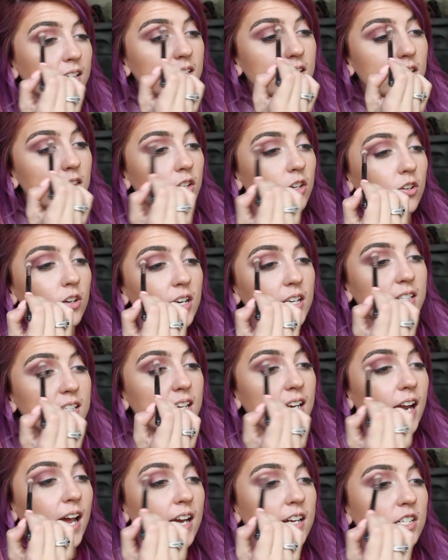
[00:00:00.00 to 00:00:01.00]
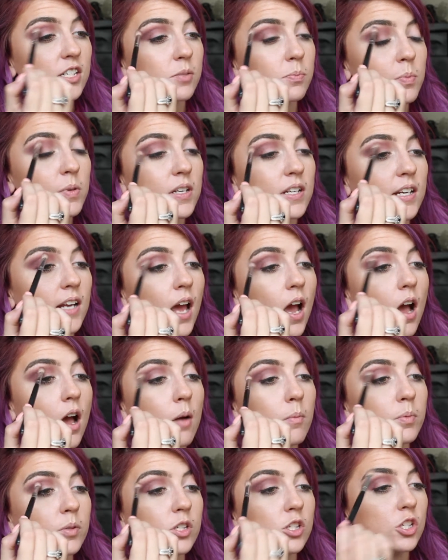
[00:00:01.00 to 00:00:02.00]
into the crease, and I just blended
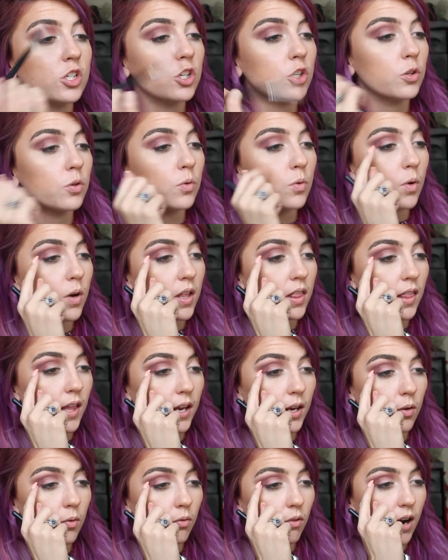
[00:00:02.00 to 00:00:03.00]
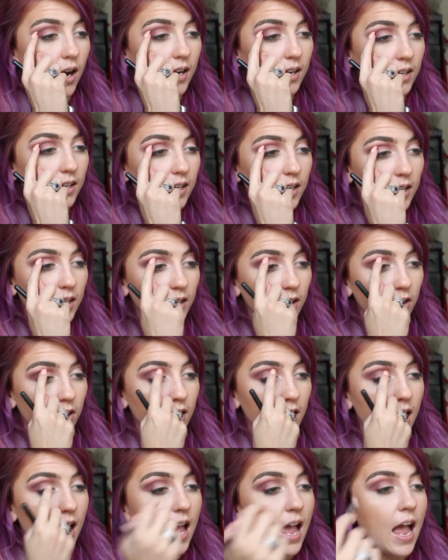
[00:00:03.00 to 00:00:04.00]
up to like right in
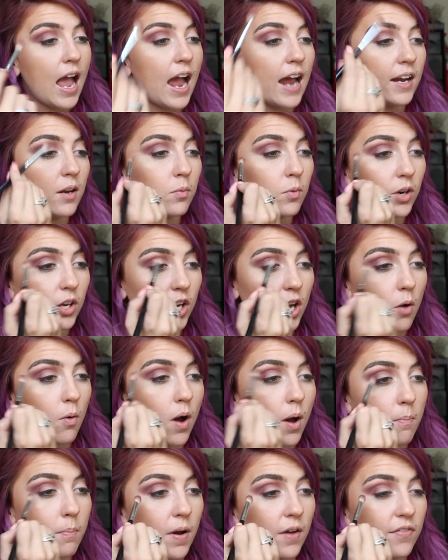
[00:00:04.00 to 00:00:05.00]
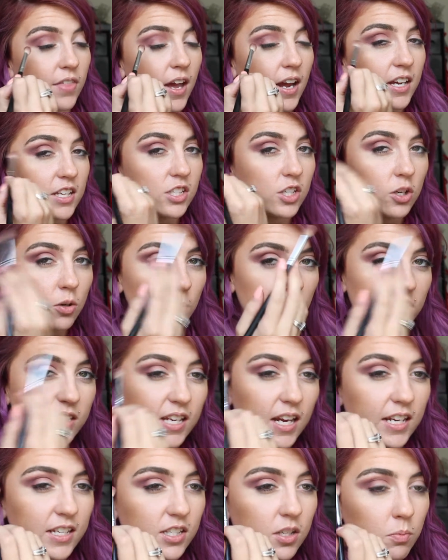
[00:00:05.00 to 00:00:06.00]
here. I didn't want to go above that because you don't want
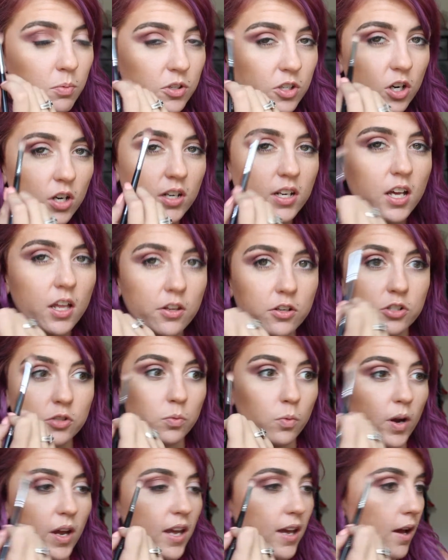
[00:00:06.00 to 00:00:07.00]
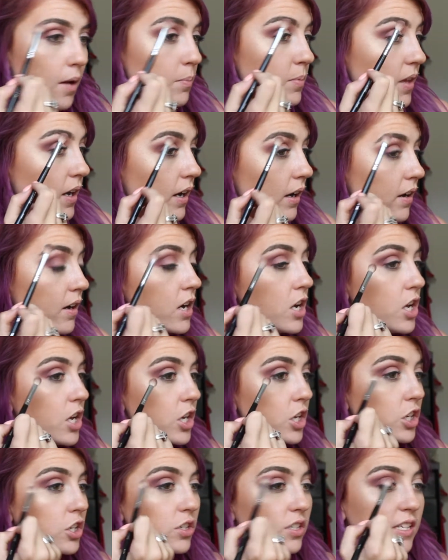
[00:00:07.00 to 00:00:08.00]
to take super dark colors way up there.
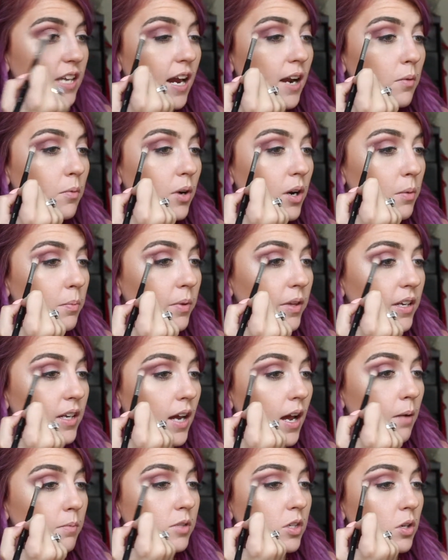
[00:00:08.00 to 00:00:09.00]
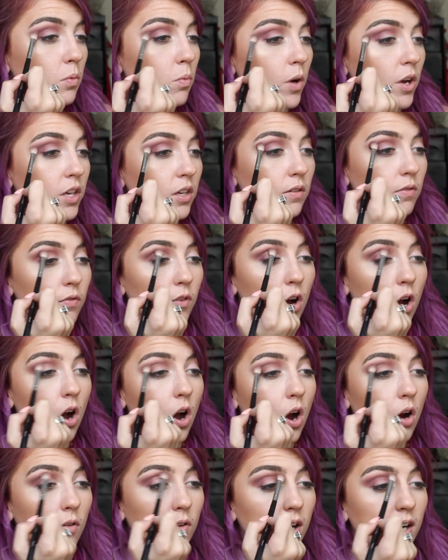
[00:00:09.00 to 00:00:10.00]
You just kind of want to blend it up to what you've
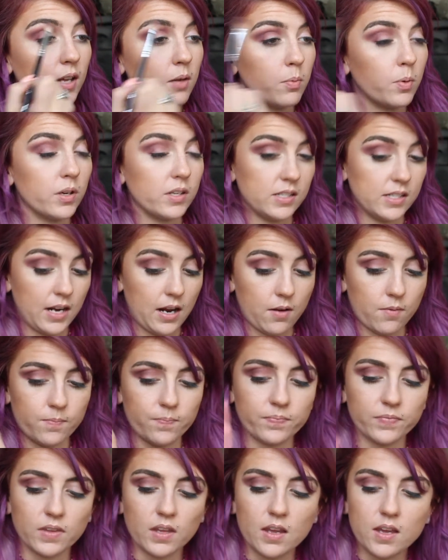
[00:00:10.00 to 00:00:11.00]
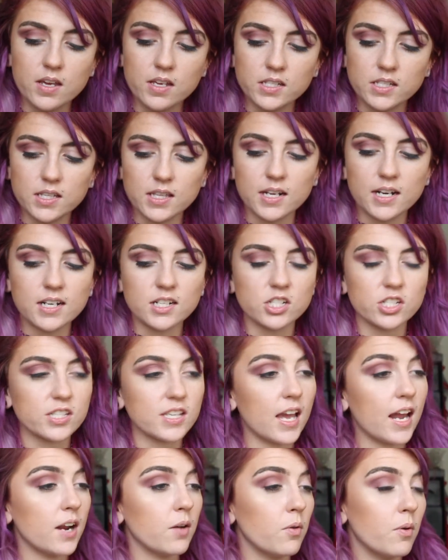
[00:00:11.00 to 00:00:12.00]
already put down. So then I
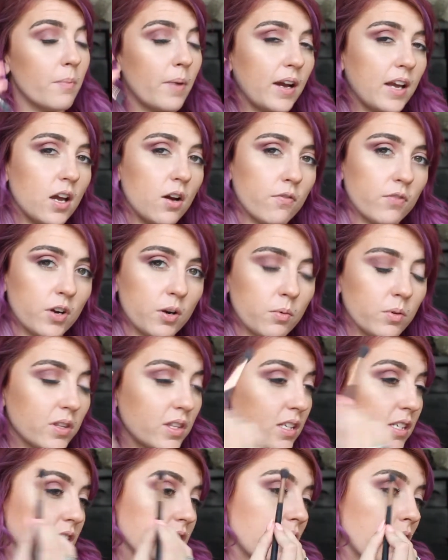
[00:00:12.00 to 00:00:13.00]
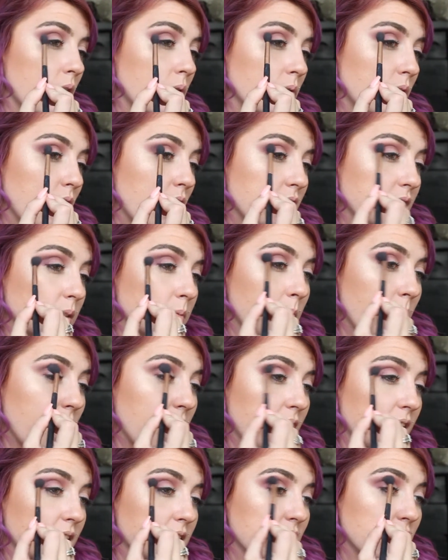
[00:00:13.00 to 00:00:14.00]
just kind of went back over it with the Scone
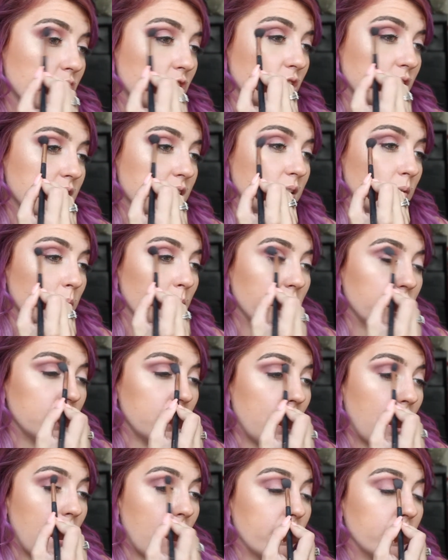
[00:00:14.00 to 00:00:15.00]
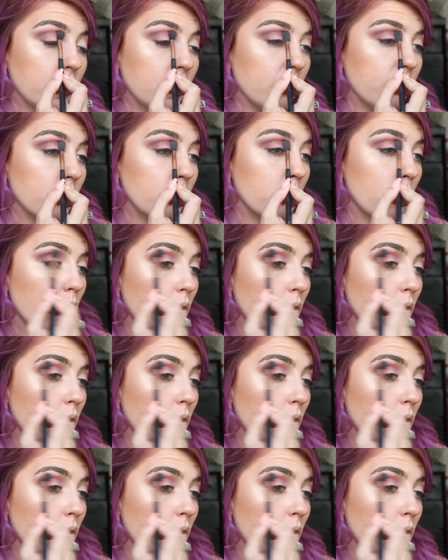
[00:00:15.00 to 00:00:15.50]
Cosmetics just to blend it out even